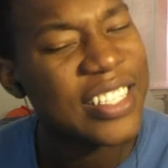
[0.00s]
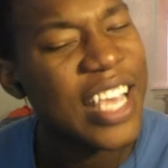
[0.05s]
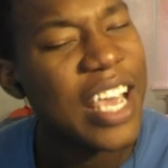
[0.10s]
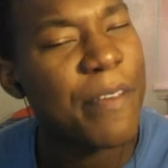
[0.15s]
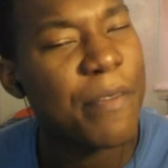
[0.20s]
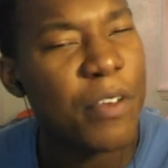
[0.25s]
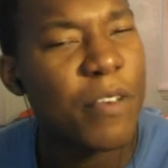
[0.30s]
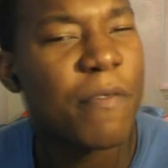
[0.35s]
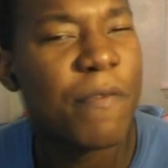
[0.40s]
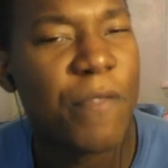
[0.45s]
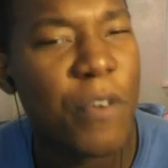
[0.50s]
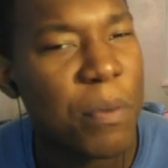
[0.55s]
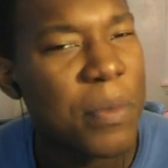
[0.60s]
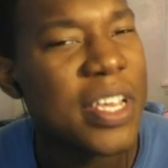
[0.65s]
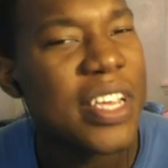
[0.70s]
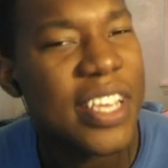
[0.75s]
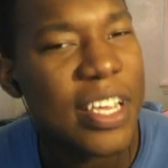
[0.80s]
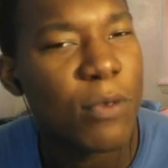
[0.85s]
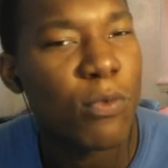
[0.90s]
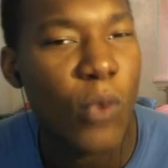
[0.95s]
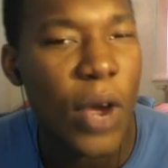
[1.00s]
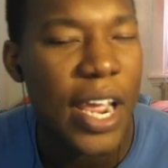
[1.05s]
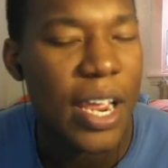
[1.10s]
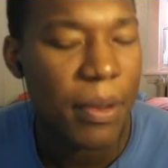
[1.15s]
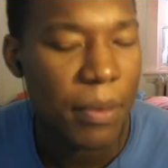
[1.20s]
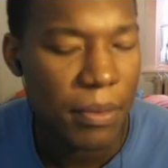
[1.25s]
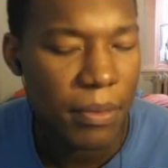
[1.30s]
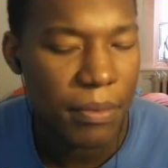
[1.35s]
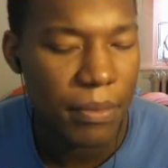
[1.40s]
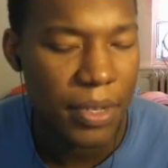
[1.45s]
this game for me can
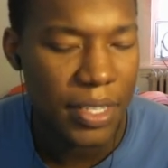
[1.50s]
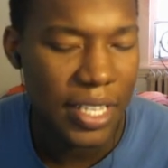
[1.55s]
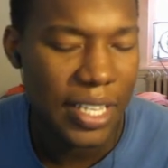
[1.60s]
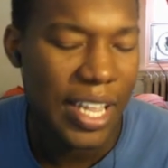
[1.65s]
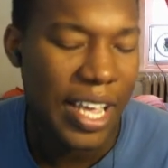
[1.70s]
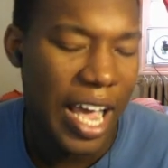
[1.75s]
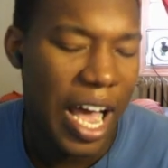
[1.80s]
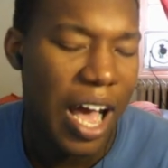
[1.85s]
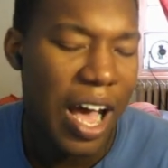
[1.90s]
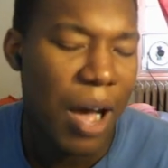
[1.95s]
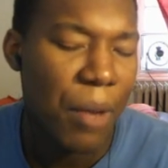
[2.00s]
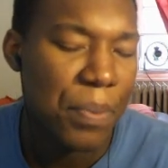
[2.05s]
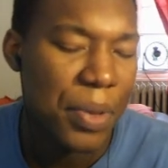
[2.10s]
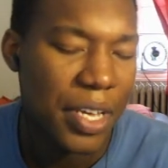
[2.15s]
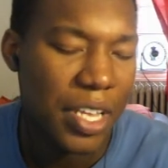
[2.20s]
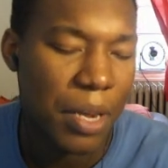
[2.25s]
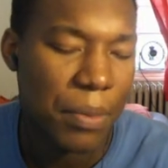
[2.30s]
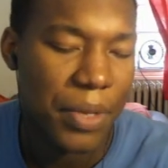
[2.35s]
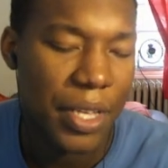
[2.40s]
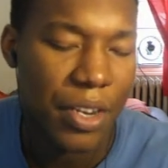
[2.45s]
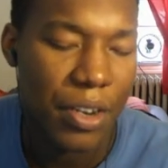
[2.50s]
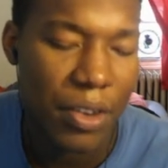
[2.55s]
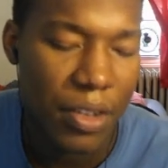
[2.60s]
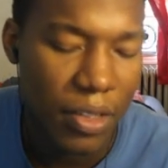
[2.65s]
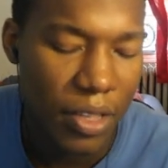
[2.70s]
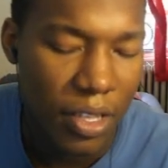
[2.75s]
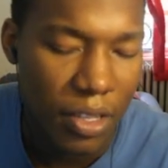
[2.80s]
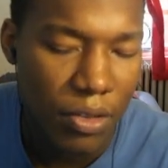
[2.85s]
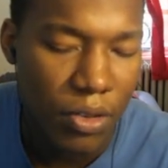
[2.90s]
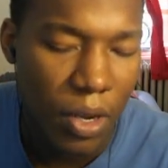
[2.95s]
wait. But then like I, will pick it up later,
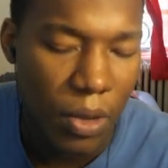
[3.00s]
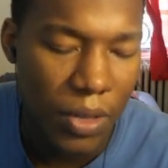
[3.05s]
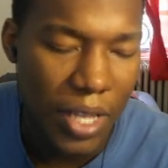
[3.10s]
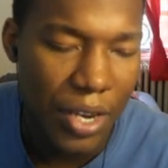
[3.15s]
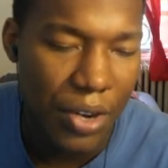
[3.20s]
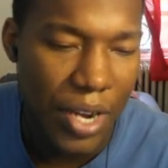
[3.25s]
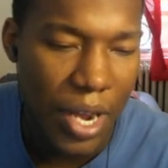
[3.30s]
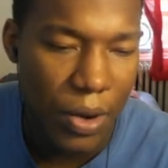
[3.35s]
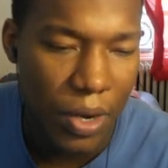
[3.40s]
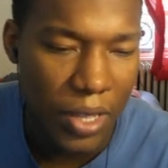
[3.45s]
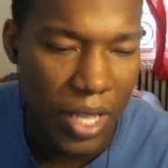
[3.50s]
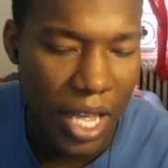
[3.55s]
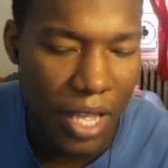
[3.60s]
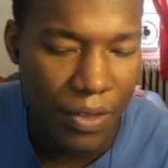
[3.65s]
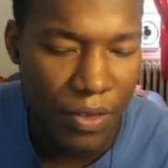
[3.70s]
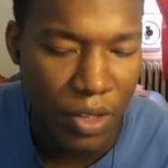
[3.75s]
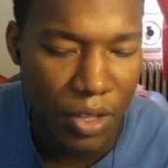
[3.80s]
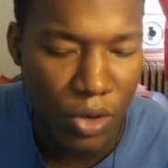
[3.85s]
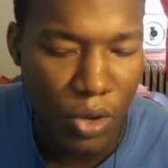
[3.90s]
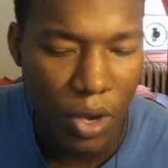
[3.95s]
you know, later down the line.